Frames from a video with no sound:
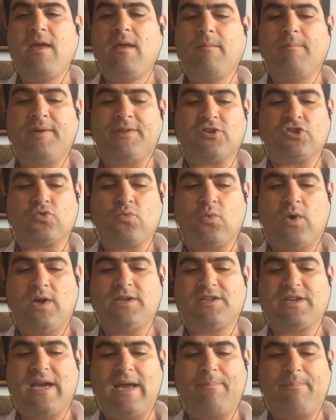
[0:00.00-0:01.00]
but there's one
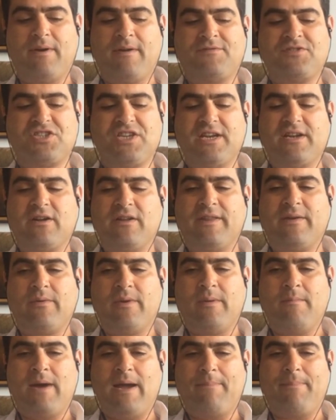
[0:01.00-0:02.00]
type of signal that
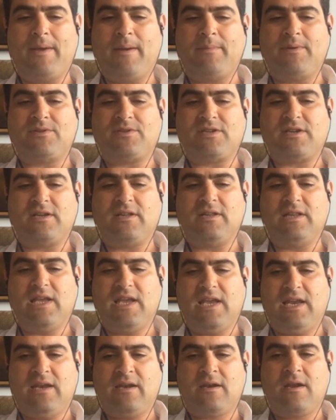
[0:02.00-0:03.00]
we might be able to
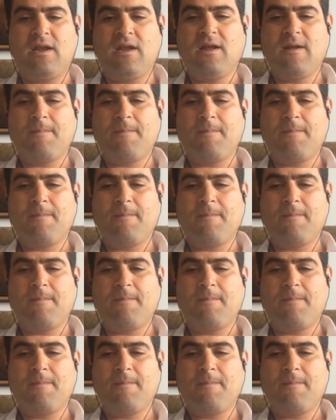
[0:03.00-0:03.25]
glean,